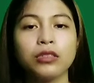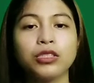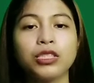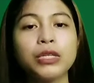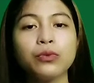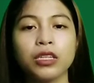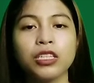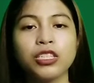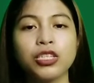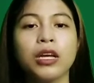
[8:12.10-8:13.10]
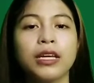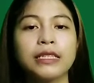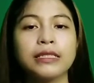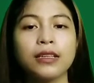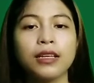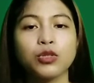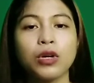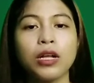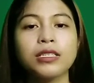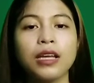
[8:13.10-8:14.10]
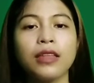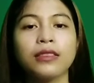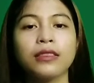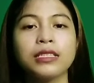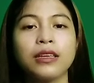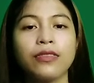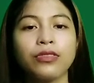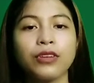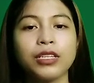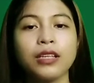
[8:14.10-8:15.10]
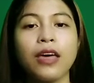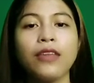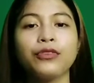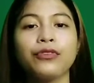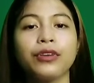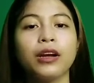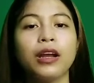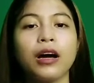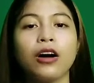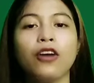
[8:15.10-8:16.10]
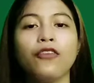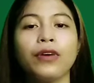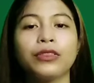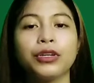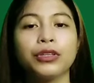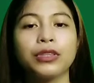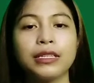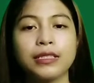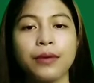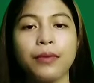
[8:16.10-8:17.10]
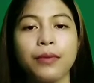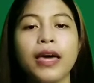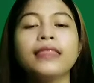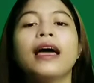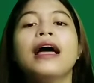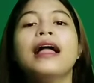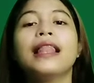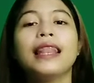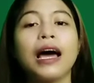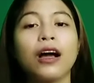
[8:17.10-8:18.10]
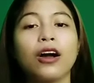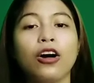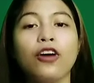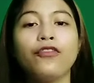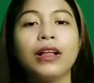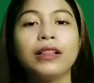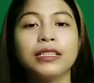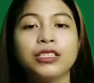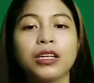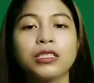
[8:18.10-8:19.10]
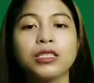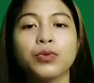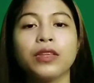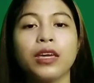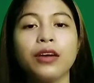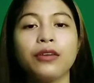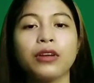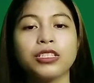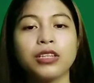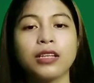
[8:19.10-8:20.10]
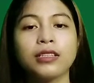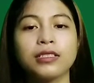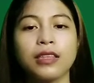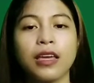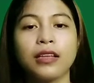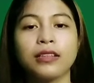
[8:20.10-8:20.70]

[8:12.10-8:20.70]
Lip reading: Jewish intellectuals and dissenters and to their lack of patriotism and lack of allegiance with the Russian state.